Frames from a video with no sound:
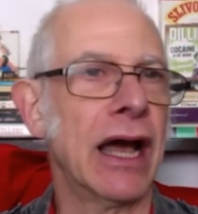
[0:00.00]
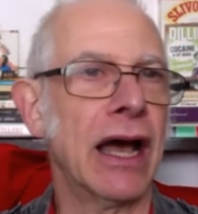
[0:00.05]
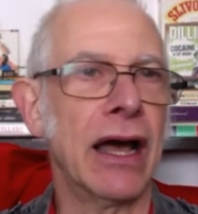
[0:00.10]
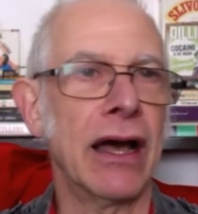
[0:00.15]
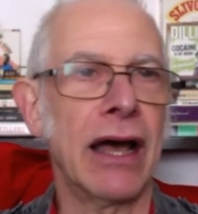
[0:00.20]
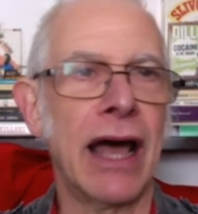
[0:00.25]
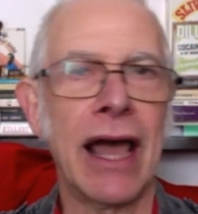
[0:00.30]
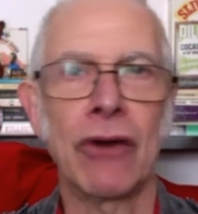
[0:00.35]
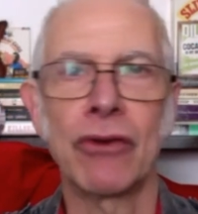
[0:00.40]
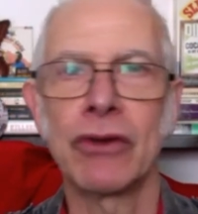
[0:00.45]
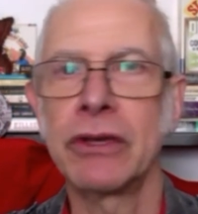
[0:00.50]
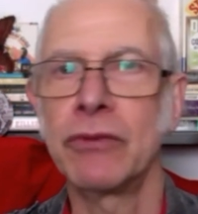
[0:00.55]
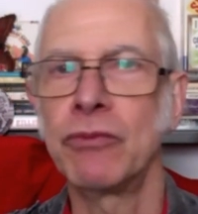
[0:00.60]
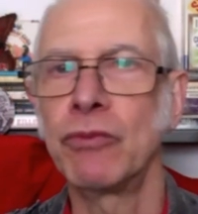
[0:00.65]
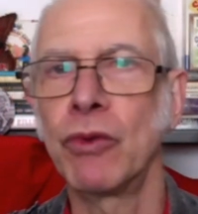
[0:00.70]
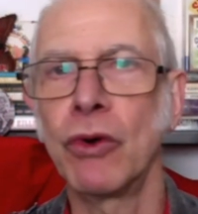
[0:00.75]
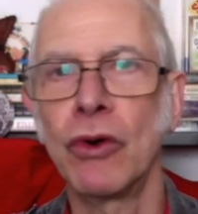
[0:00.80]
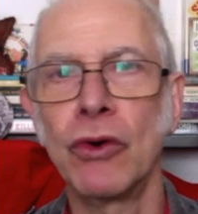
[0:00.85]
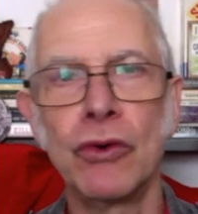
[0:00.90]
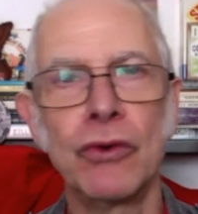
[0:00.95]
Howlin'
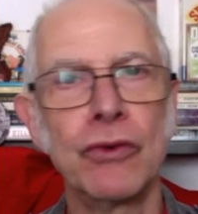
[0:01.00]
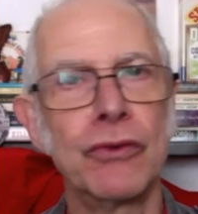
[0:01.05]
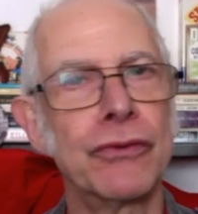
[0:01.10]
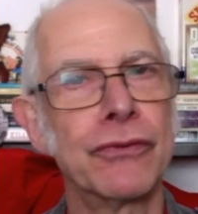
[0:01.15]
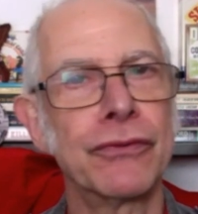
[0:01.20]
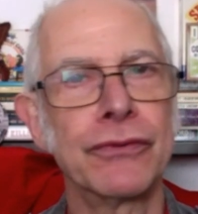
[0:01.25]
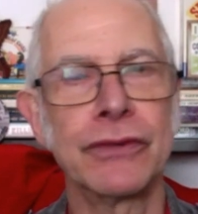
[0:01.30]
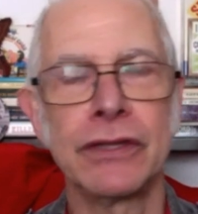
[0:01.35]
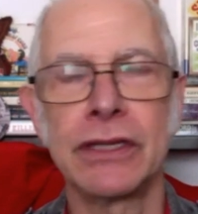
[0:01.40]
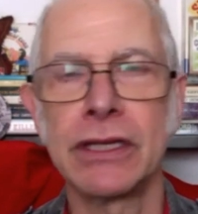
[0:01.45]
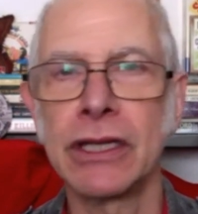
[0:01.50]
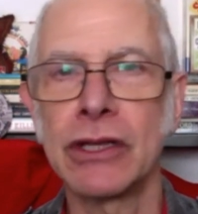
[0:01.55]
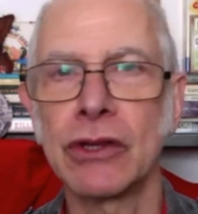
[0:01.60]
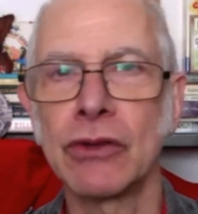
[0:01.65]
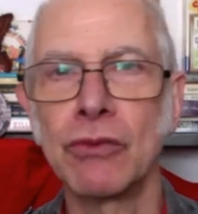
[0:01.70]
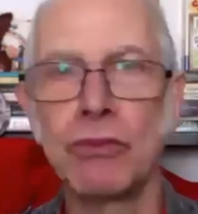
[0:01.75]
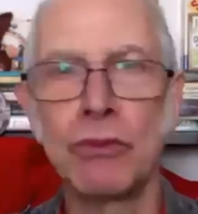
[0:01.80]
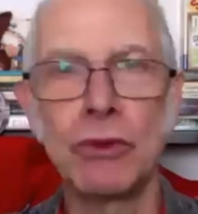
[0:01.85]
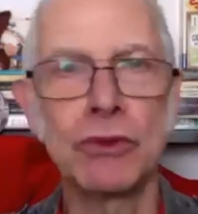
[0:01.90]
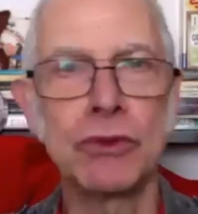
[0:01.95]
Wolf and Little
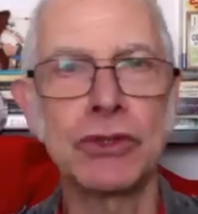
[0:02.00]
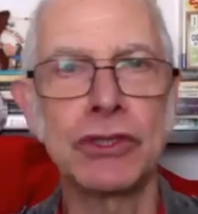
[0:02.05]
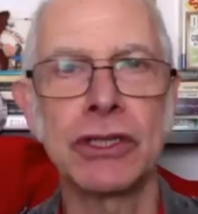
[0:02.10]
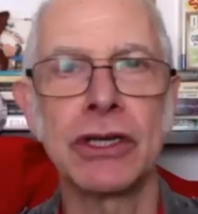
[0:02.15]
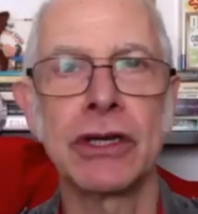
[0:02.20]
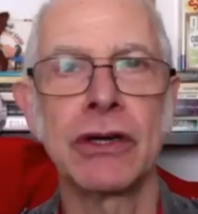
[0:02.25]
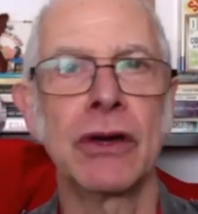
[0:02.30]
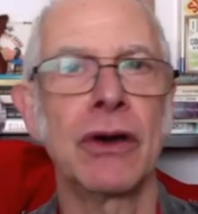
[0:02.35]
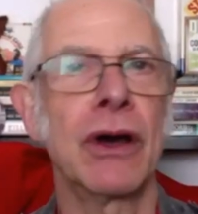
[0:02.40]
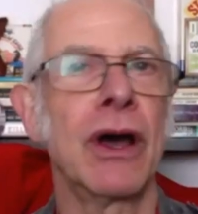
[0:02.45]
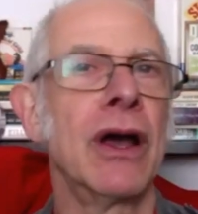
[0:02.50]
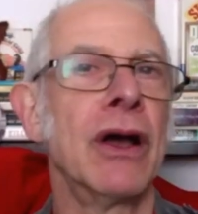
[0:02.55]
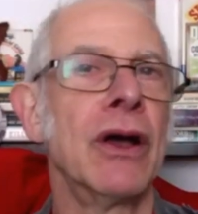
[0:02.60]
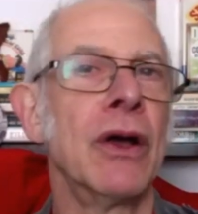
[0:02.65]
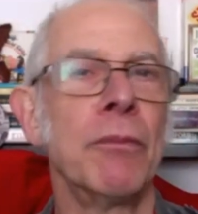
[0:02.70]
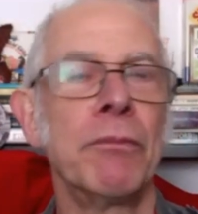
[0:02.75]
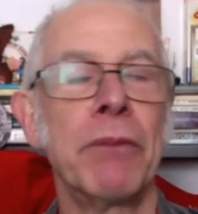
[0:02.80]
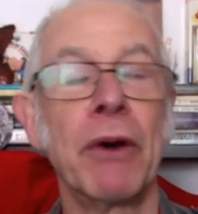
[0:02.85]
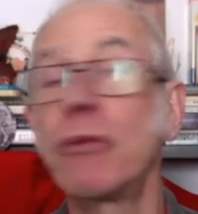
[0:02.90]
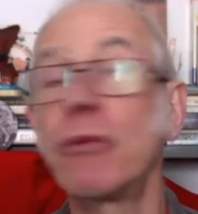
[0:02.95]
Walter,
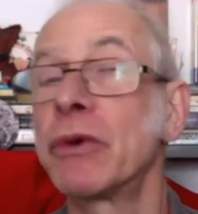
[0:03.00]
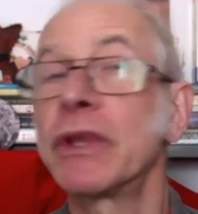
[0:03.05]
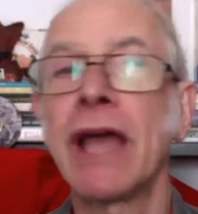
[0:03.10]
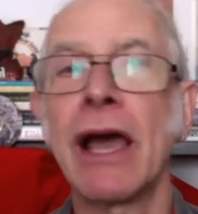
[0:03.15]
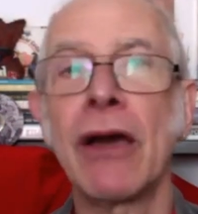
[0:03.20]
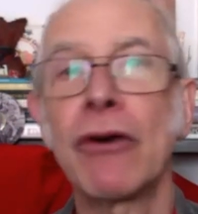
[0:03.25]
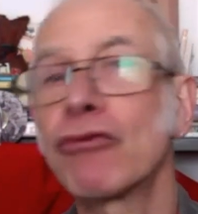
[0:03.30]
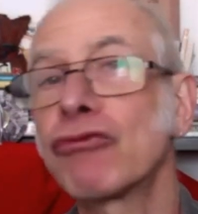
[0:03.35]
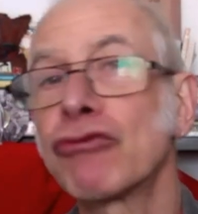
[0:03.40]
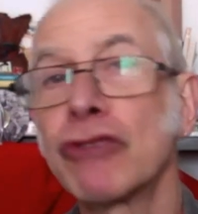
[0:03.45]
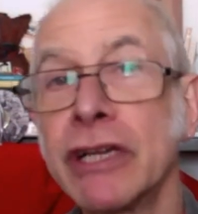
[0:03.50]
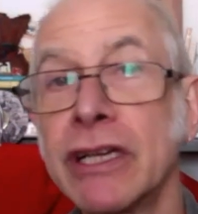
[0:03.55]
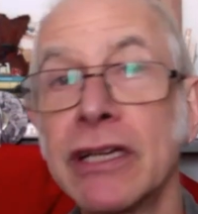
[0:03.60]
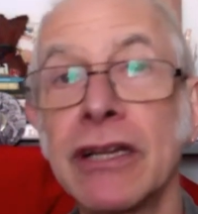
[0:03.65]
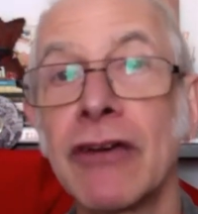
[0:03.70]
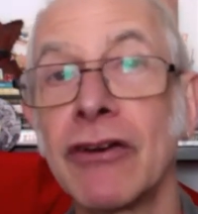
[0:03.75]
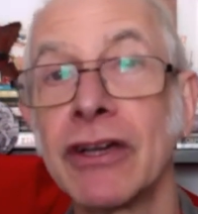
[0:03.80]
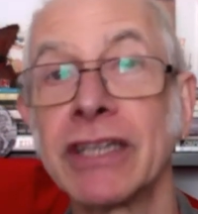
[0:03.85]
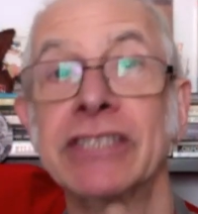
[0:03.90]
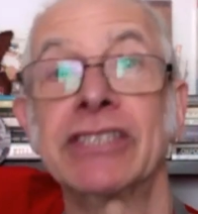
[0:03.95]
but without
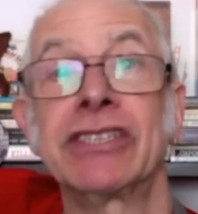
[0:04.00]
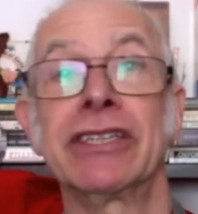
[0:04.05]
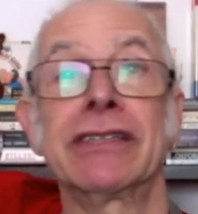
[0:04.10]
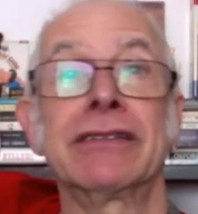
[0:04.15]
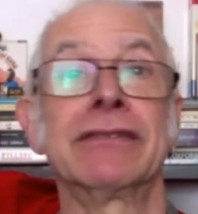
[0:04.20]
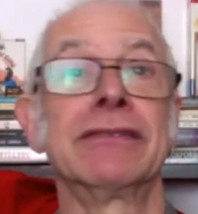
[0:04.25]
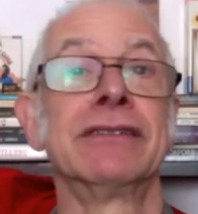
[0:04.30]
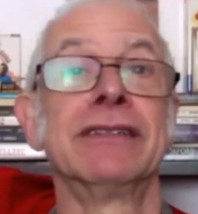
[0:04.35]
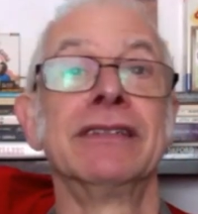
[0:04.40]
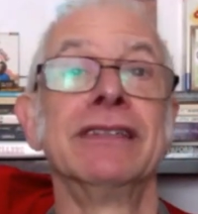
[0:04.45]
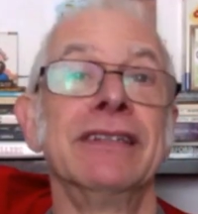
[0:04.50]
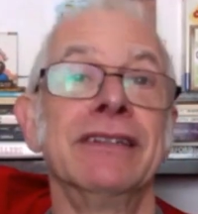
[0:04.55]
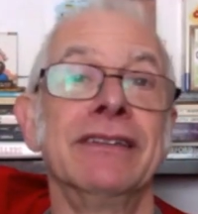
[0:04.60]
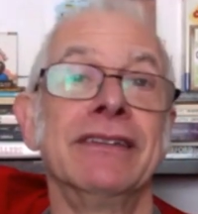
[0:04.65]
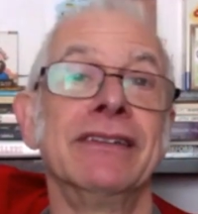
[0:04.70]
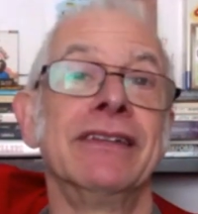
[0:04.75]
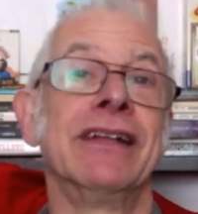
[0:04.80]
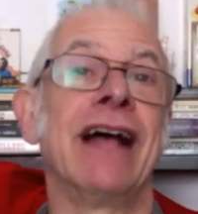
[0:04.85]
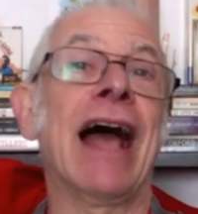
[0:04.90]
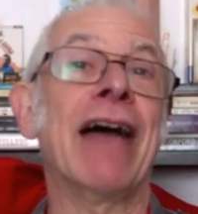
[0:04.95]
realizing
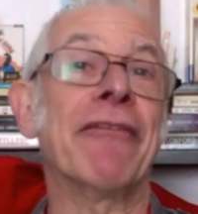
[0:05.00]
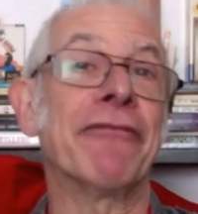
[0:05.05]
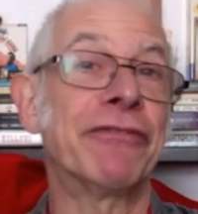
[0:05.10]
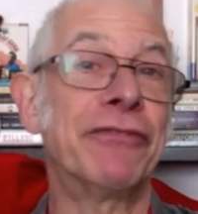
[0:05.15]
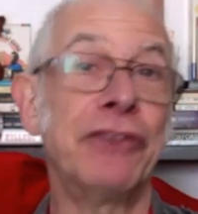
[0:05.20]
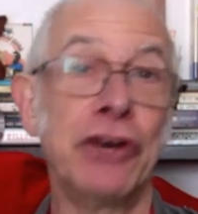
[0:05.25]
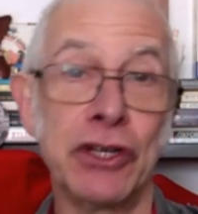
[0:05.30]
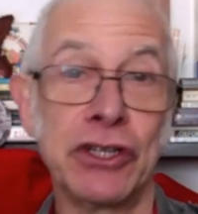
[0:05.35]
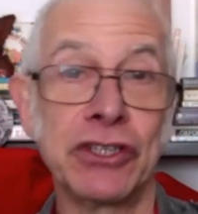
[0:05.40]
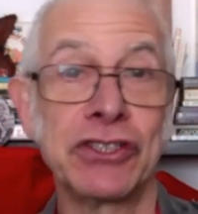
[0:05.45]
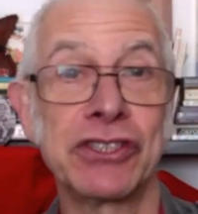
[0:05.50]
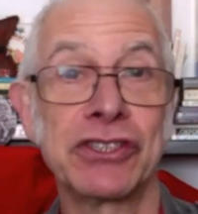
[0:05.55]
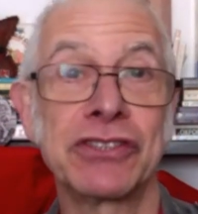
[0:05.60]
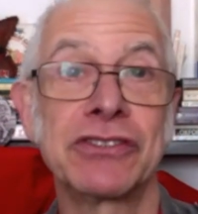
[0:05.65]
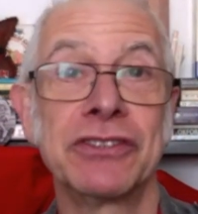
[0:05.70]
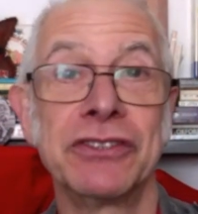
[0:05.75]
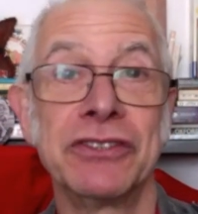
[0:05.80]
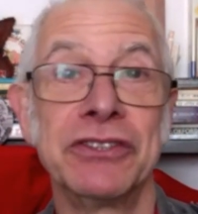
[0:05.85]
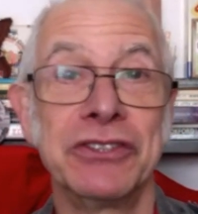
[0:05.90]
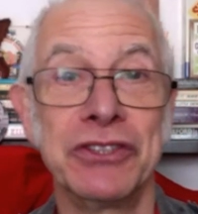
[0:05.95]
at
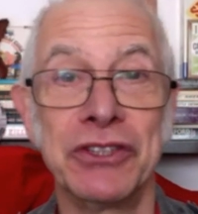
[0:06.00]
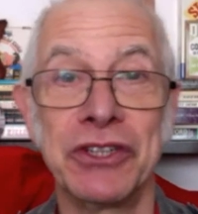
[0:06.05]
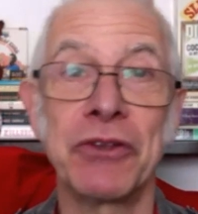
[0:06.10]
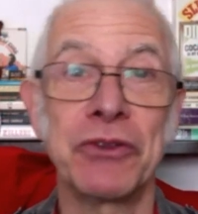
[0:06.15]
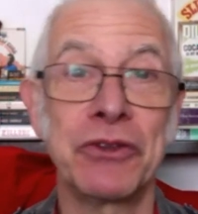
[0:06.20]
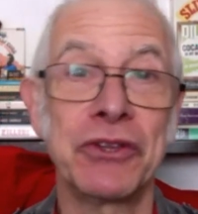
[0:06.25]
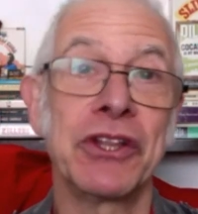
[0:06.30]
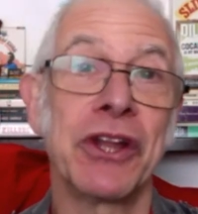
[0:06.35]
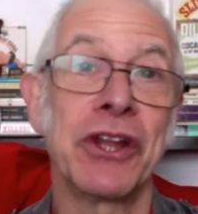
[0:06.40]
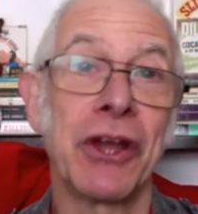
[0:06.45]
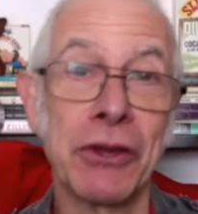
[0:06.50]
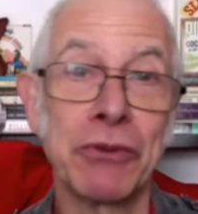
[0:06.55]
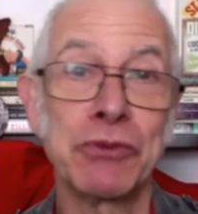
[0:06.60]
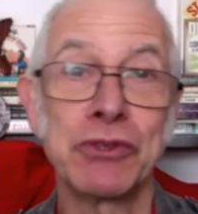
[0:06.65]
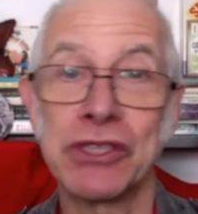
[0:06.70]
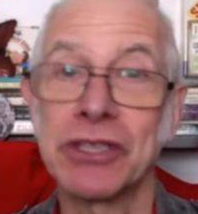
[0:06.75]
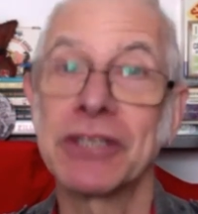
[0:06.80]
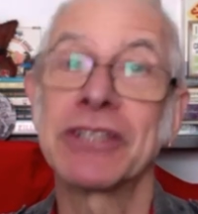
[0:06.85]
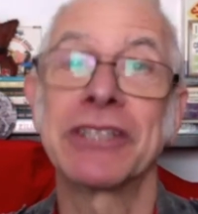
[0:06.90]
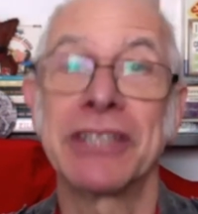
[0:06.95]
first, you know,
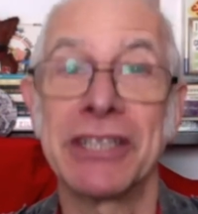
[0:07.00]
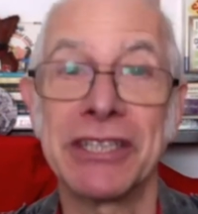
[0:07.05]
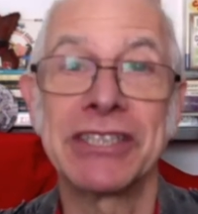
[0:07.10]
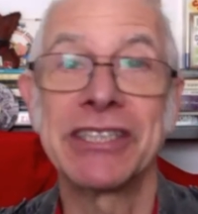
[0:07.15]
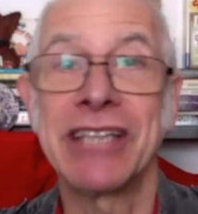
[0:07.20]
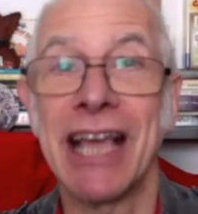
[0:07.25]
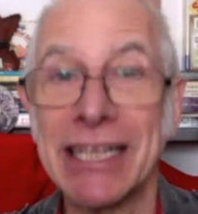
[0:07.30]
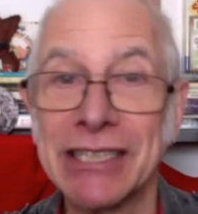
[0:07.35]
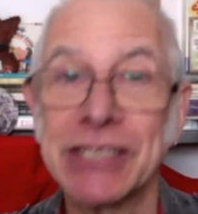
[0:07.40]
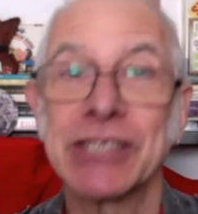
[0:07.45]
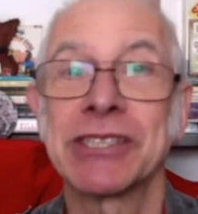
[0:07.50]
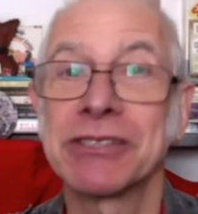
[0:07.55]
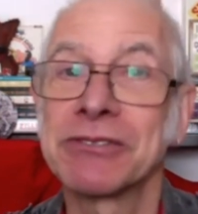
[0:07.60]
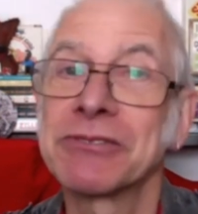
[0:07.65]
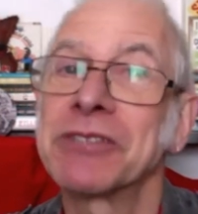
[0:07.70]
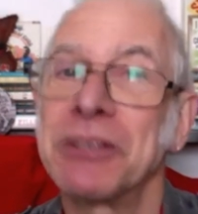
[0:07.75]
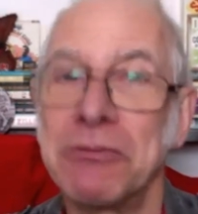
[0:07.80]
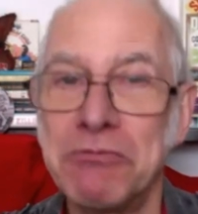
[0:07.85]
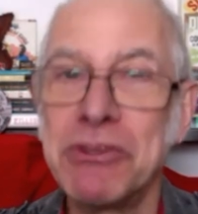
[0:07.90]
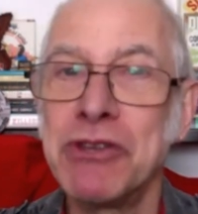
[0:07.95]
that's
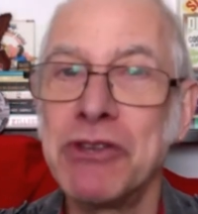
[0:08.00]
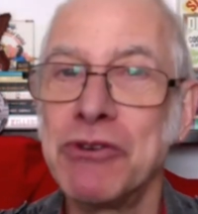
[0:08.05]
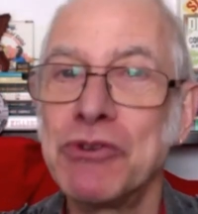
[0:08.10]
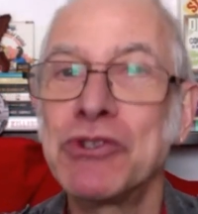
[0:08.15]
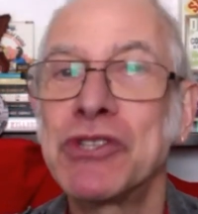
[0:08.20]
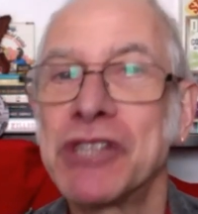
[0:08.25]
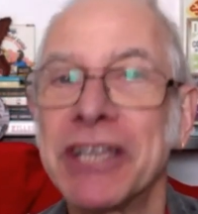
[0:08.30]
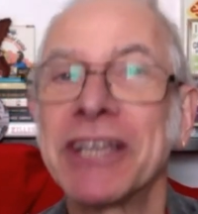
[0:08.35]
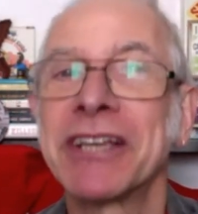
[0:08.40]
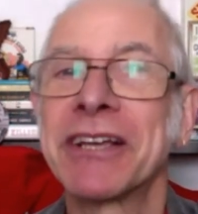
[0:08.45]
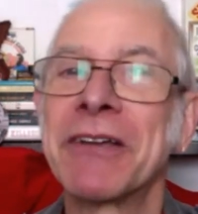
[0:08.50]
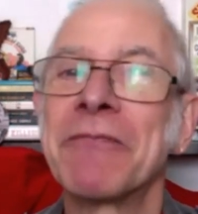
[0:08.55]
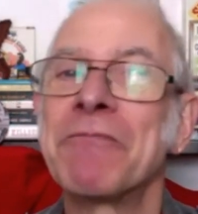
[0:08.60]
the music.